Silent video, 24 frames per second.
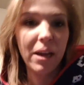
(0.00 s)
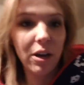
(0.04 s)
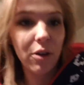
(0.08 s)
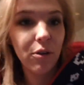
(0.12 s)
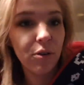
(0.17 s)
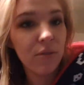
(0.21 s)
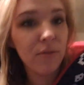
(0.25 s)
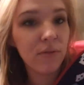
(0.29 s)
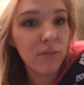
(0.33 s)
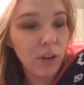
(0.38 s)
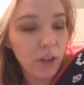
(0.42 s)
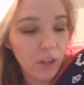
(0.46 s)

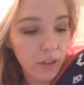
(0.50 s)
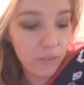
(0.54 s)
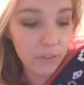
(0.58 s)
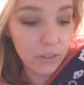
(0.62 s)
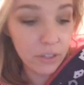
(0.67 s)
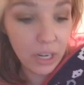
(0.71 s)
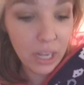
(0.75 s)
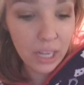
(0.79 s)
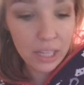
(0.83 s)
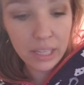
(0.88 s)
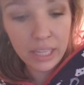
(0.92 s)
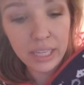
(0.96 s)
own fault for
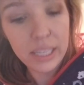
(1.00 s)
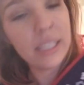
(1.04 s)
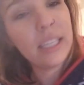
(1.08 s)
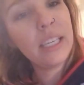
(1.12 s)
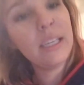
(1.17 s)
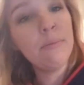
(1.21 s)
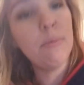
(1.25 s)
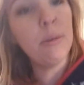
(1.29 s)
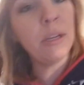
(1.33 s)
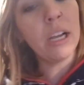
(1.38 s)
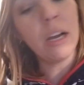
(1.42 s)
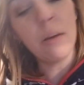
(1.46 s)
not like
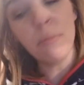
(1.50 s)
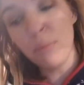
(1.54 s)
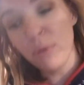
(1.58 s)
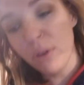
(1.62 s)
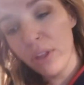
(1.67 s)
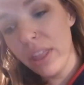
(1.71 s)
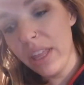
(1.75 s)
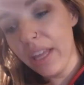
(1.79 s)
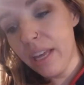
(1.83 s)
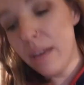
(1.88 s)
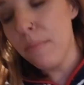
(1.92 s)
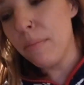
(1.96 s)
keeping up
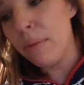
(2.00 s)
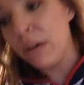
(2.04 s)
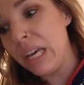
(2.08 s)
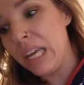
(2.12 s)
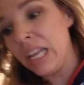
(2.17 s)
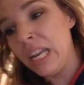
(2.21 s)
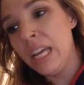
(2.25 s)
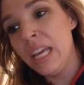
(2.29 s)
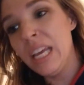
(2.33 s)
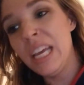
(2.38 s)
with it, but